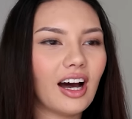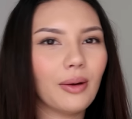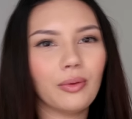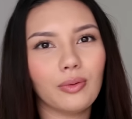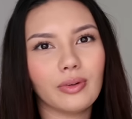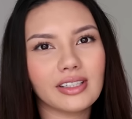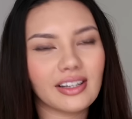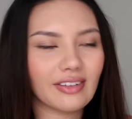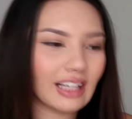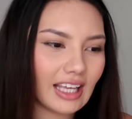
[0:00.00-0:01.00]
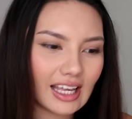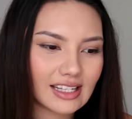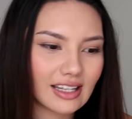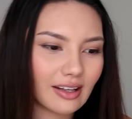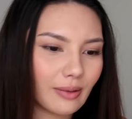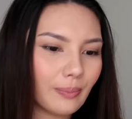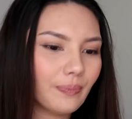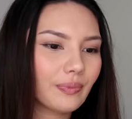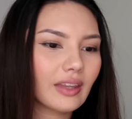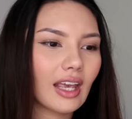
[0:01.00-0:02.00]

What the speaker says: I will definitely answer them.